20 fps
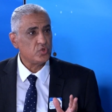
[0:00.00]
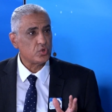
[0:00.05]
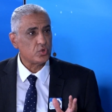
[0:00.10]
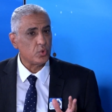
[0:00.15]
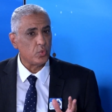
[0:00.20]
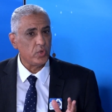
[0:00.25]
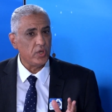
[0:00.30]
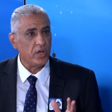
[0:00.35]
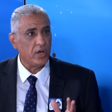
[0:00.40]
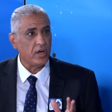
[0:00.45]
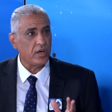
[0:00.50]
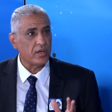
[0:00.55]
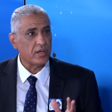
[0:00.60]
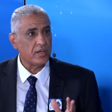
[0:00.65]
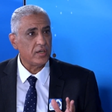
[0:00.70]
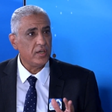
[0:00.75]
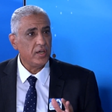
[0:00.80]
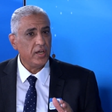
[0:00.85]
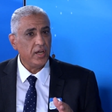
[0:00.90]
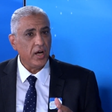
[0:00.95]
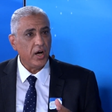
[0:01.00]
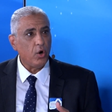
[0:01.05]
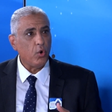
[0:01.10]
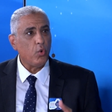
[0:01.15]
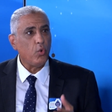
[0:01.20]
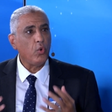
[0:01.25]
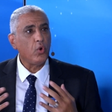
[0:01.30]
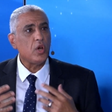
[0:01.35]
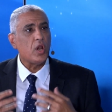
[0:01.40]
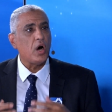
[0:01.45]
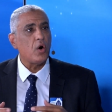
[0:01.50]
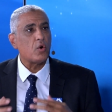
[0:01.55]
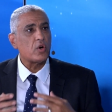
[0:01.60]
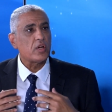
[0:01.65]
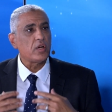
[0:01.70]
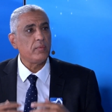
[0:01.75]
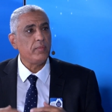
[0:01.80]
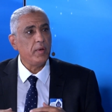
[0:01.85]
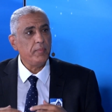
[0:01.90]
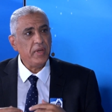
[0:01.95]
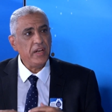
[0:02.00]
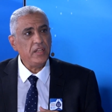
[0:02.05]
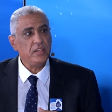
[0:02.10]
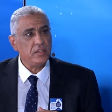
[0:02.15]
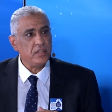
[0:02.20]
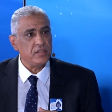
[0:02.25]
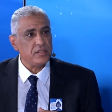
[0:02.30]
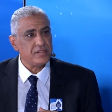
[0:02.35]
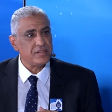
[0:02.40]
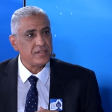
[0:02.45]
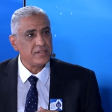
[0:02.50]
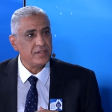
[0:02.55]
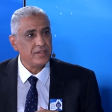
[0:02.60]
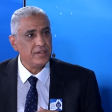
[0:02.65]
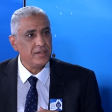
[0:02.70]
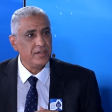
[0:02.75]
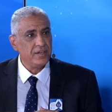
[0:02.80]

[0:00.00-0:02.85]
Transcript: So we are, all our capabilities